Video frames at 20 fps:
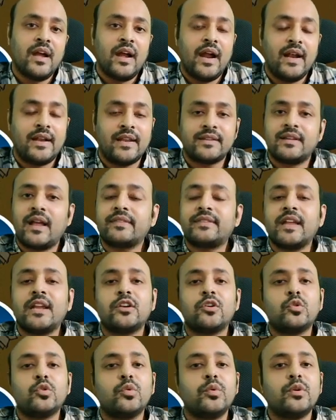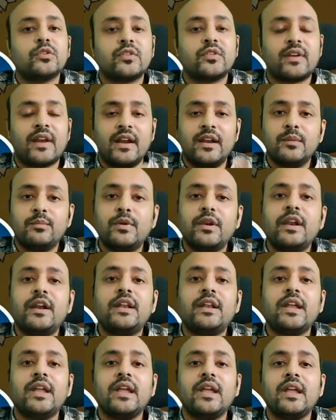It has nothing to do with your
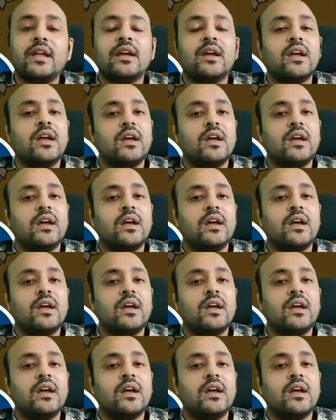credibility,